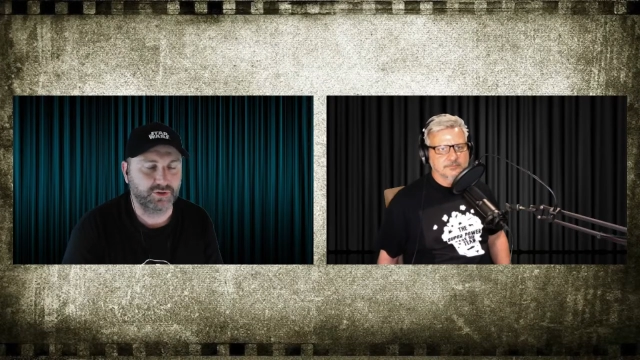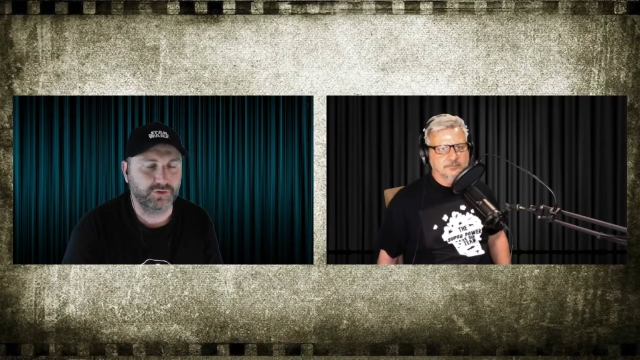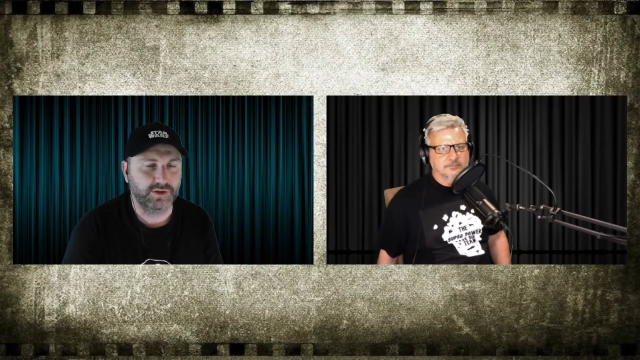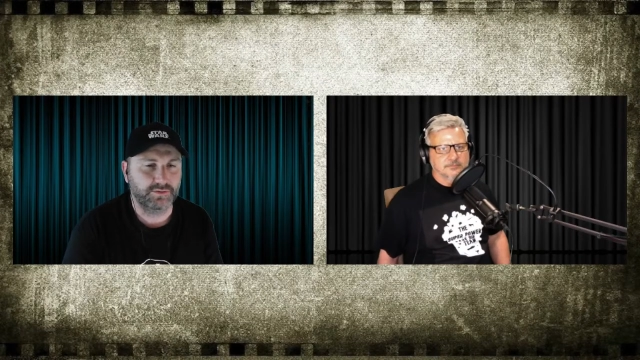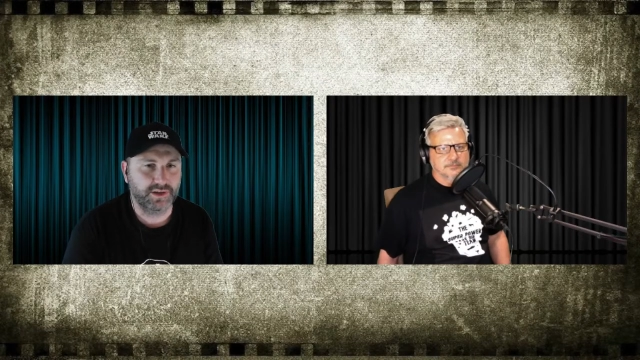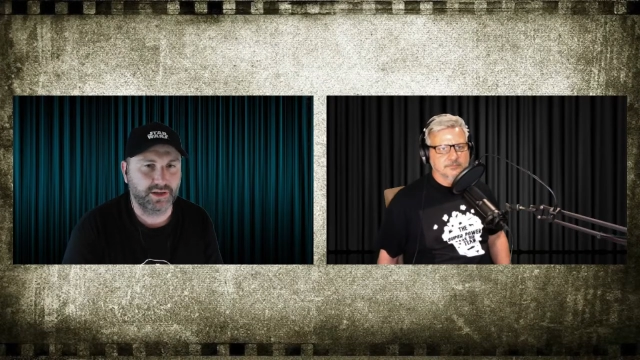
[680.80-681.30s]

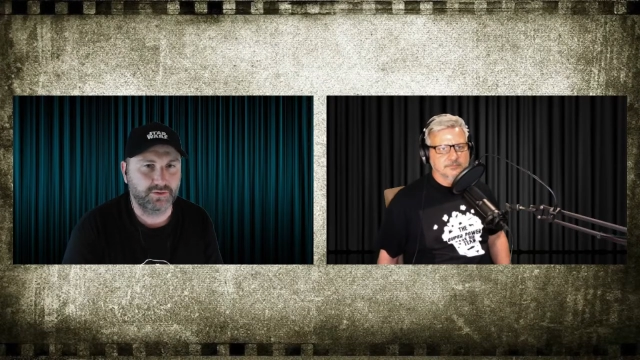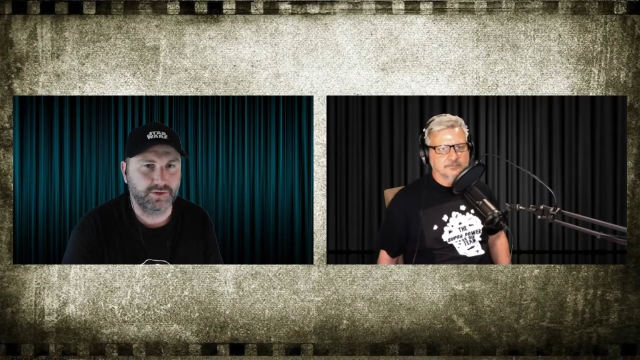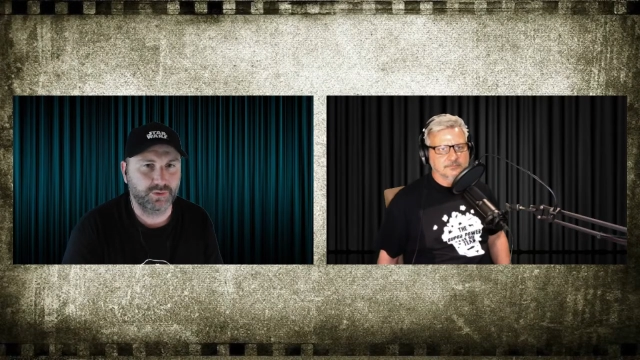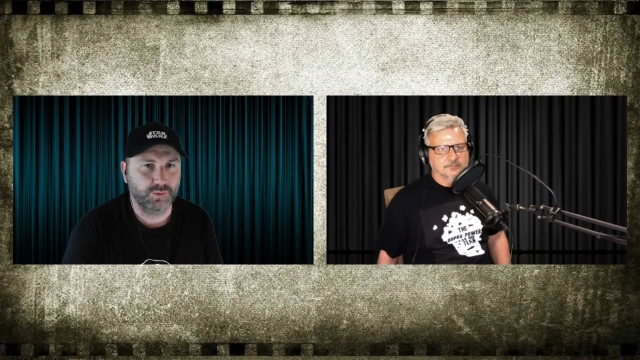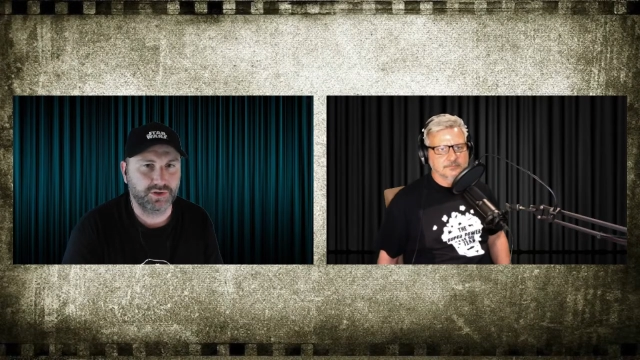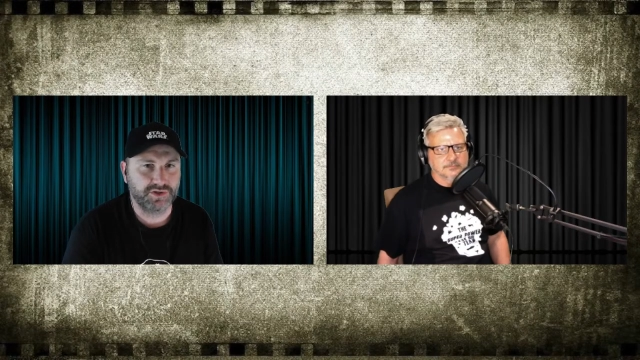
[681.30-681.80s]
Speaker 1: creeped out when
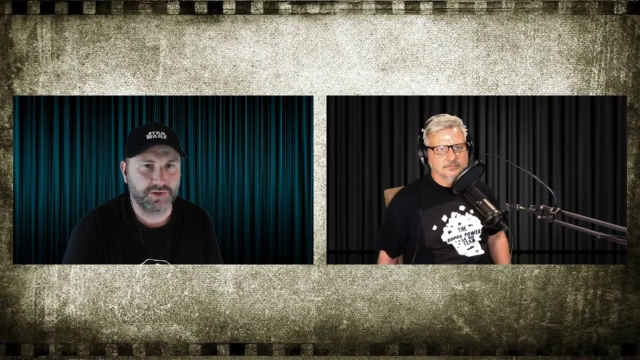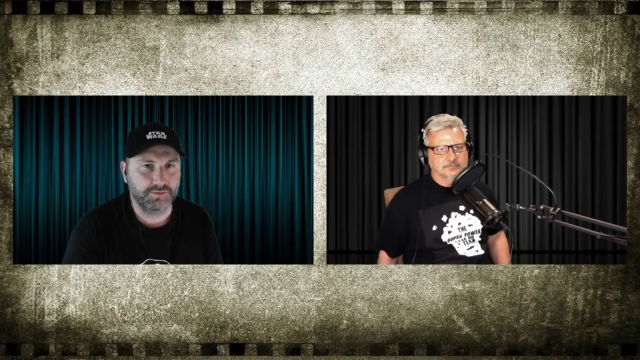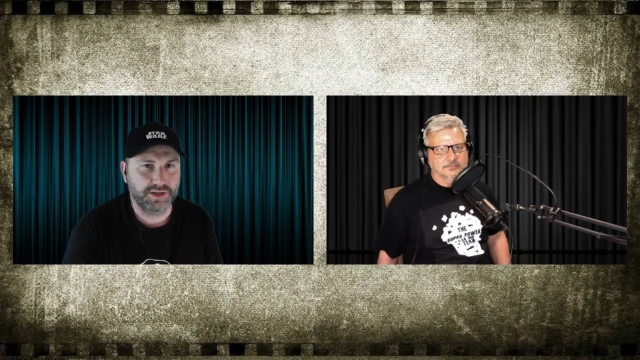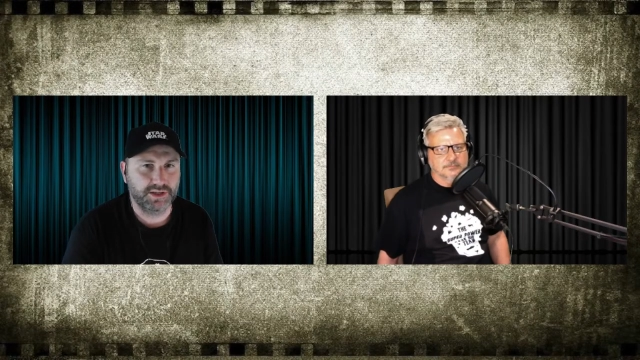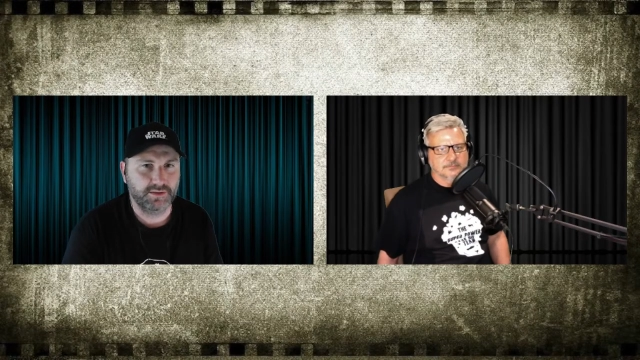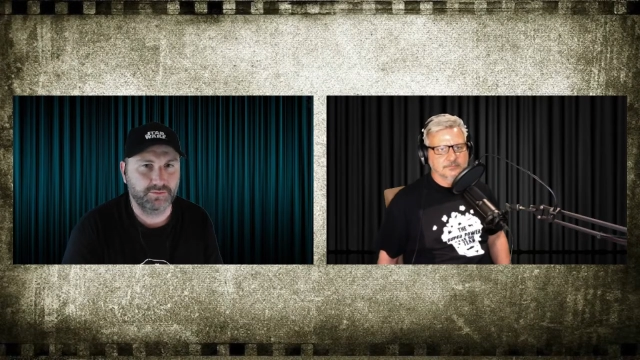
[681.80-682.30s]
you're watching
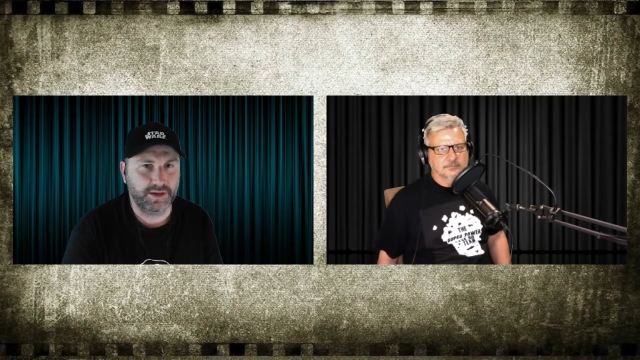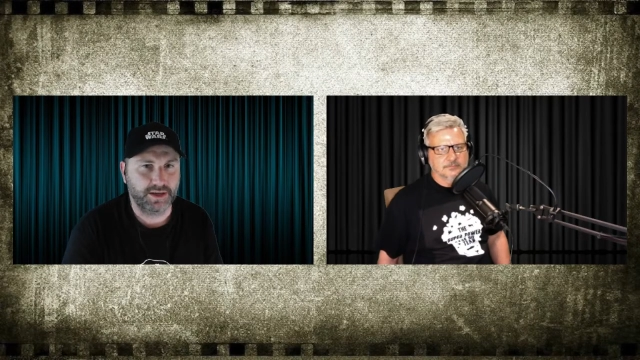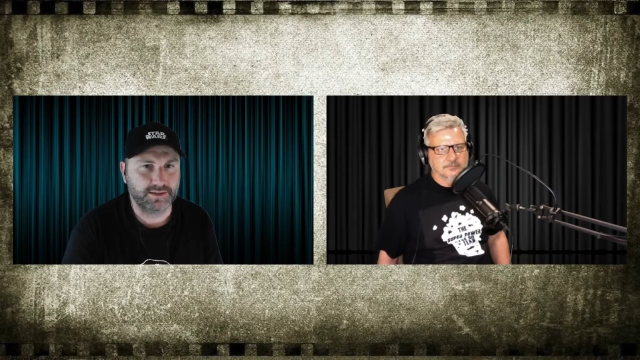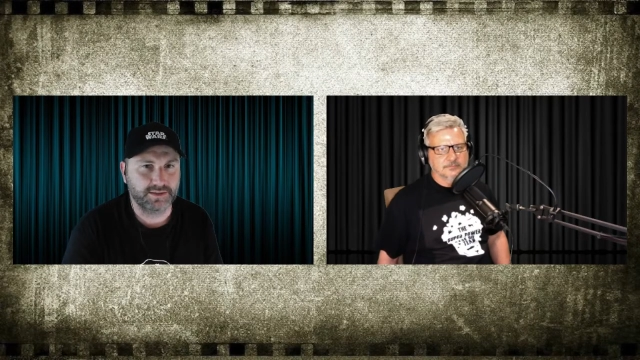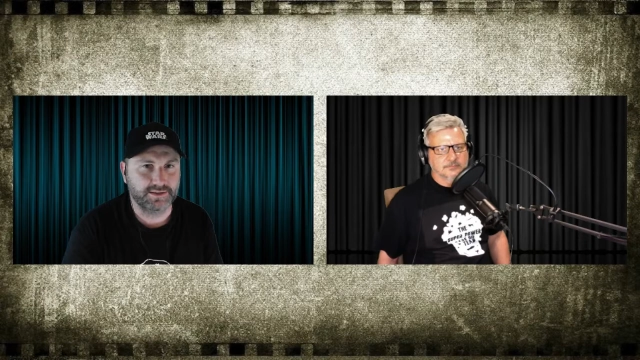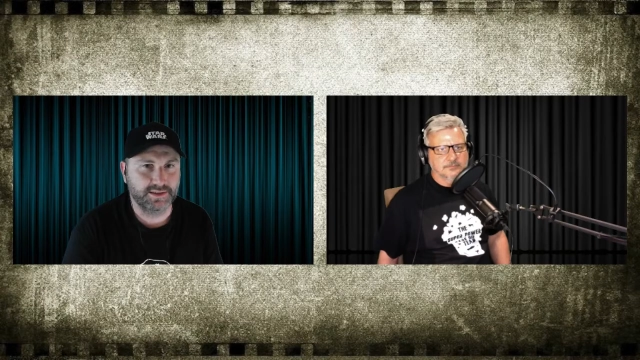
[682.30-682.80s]
me in the
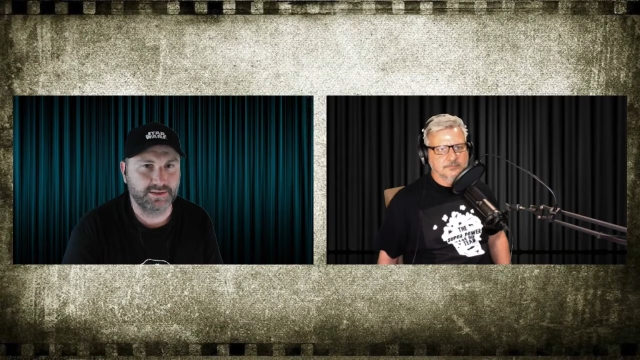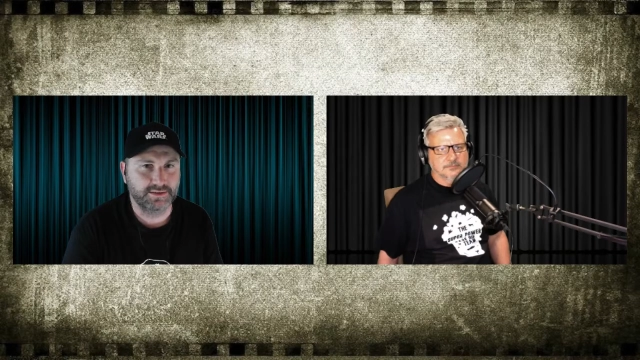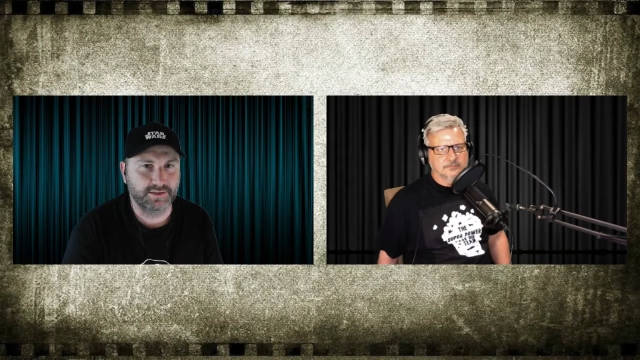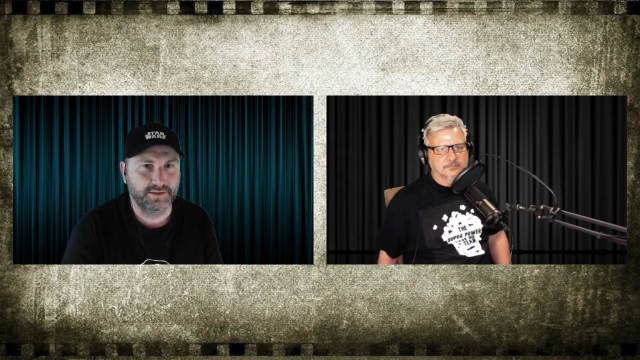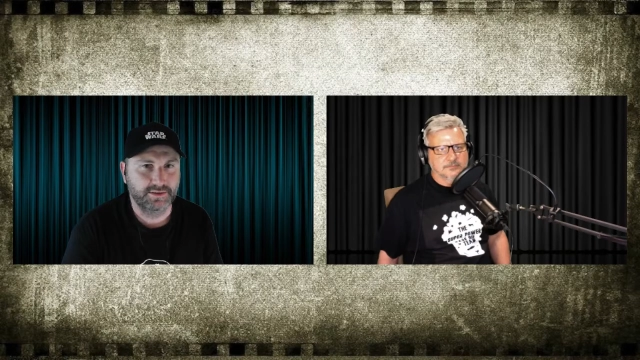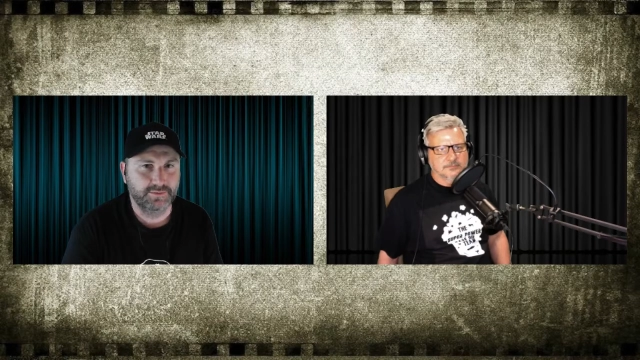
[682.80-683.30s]
bacta tank."